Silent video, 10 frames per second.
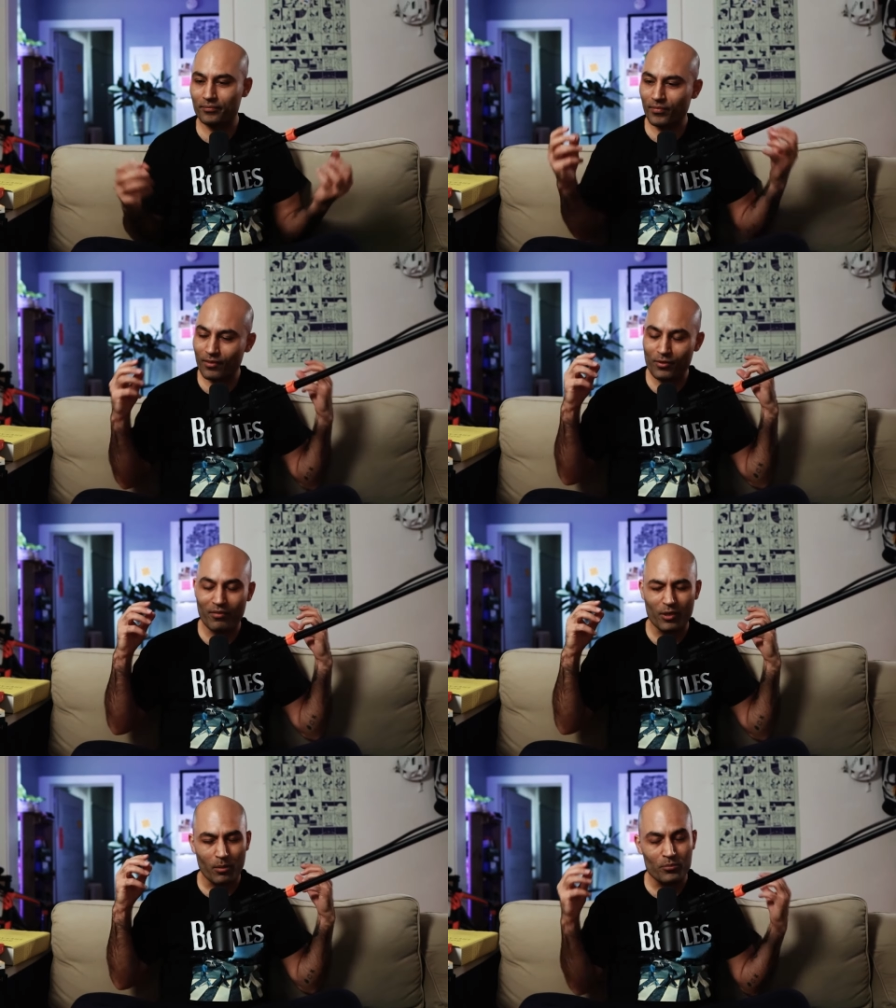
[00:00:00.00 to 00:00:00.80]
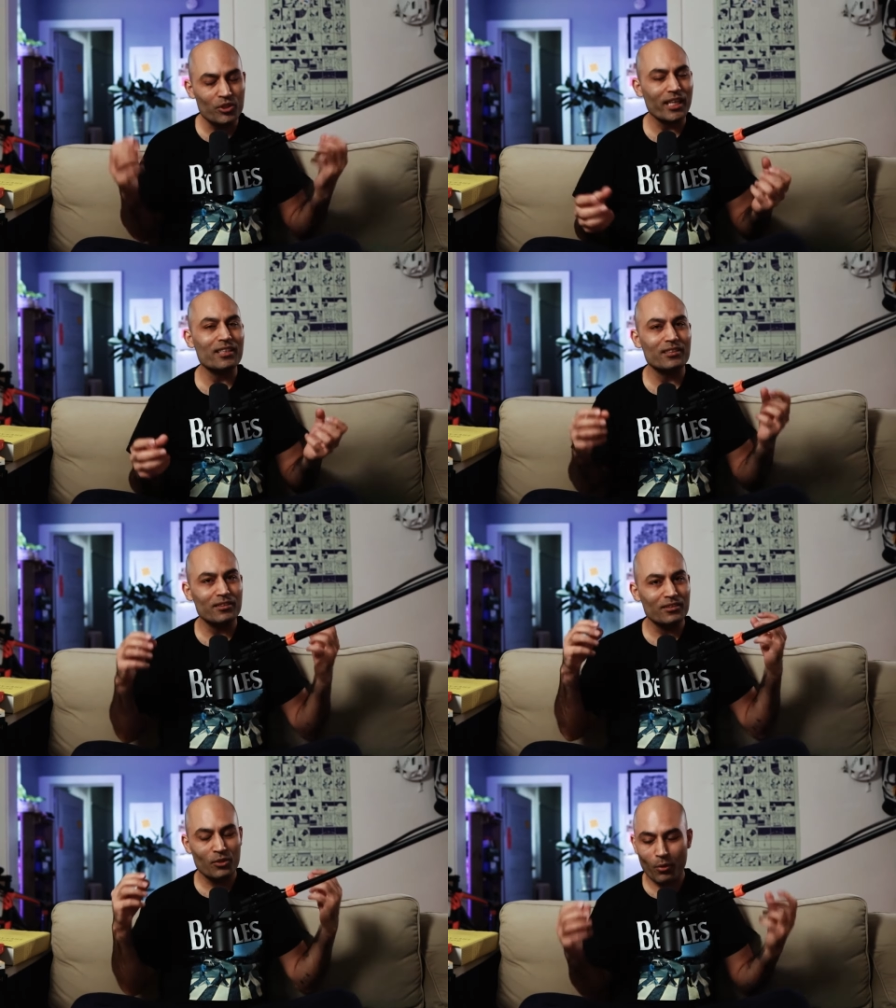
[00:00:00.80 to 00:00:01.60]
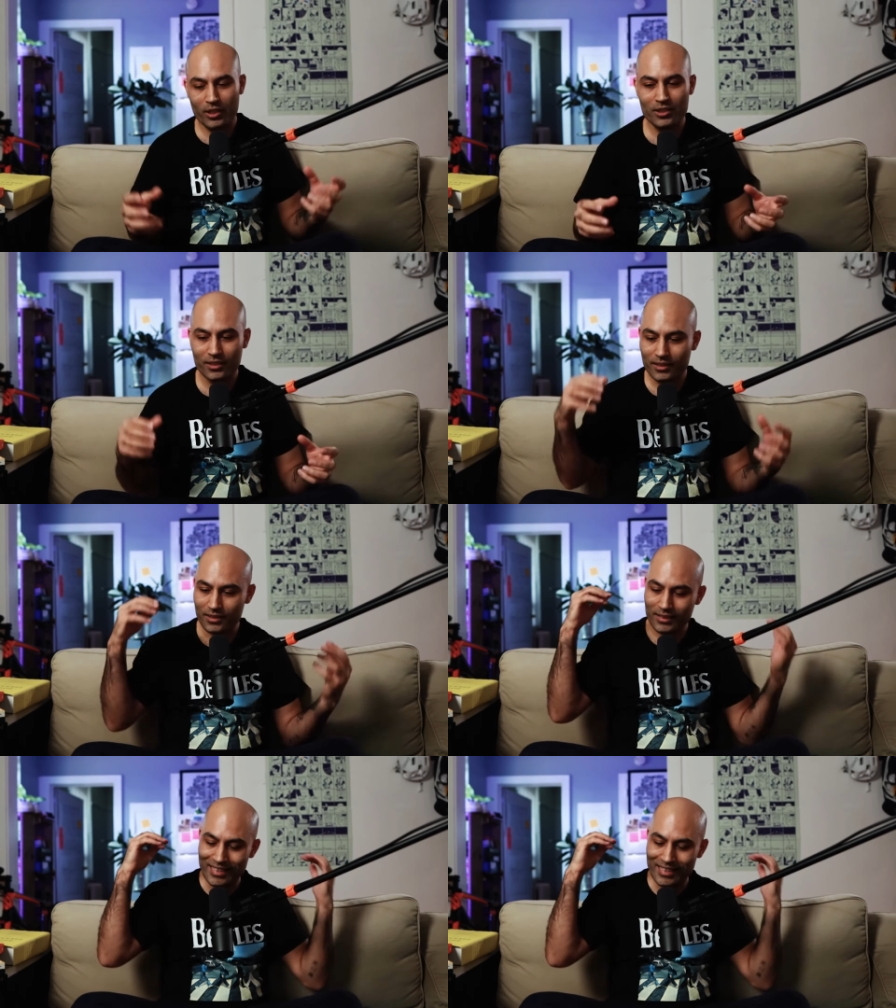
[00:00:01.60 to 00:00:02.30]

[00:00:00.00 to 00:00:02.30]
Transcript: If you have objections, questions,